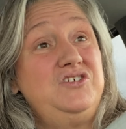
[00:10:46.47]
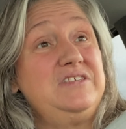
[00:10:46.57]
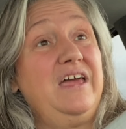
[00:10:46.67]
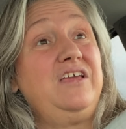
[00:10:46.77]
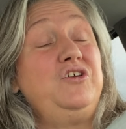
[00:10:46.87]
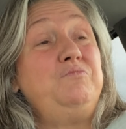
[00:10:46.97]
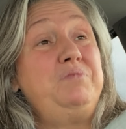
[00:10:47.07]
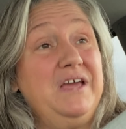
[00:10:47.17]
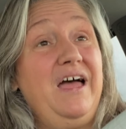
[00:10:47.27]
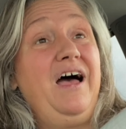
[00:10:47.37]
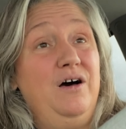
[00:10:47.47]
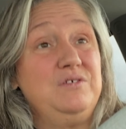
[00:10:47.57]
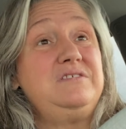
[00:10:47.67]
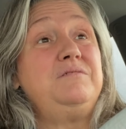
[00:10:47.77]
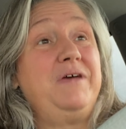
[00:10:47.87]
She's like, you pick a
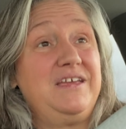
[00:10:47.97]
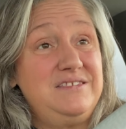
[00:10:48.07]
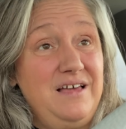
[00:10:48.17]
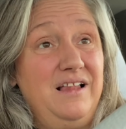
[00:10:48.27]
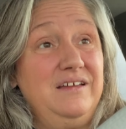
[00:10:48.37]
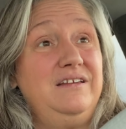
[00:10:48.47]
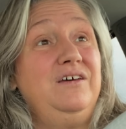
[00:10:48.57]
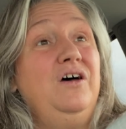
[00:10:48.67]
house to make it solid